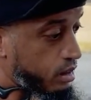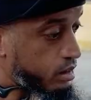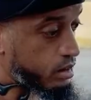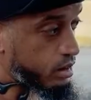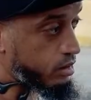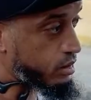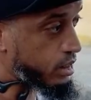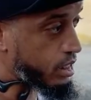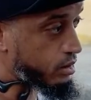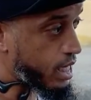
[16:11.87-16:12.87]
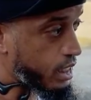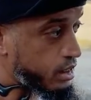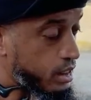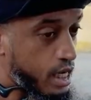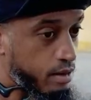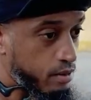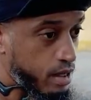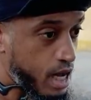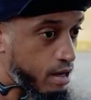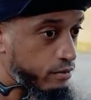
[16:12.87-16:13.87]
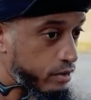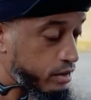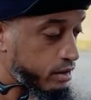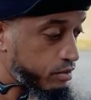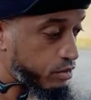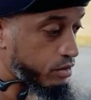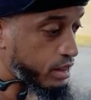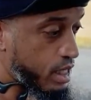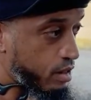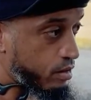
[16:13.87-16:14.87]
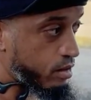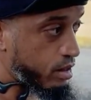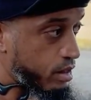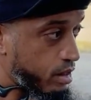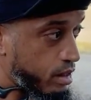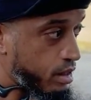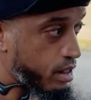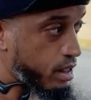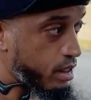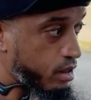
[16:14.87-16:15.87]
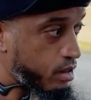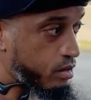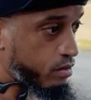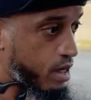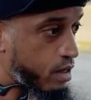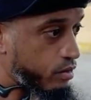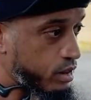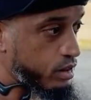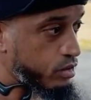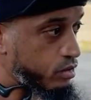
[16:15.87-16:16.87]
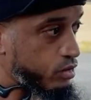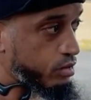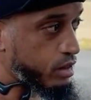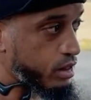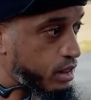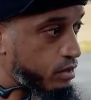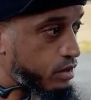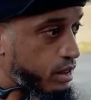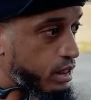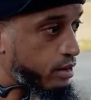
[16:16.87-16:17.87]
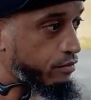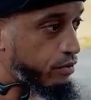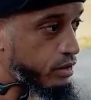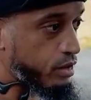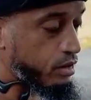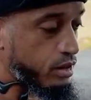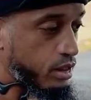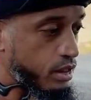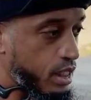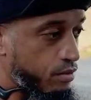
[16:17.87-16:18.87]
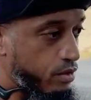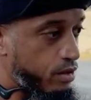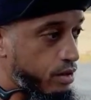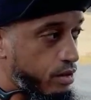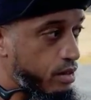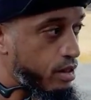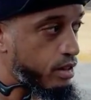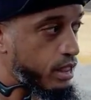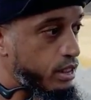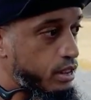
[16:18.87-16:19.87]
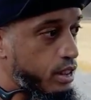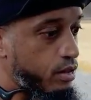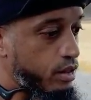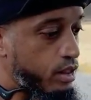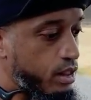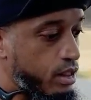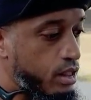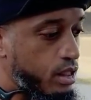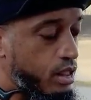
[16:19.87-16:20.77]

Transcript: listen, there was times I literally broke down and cried with these dudes because they was in there for certain things that weren't necessarily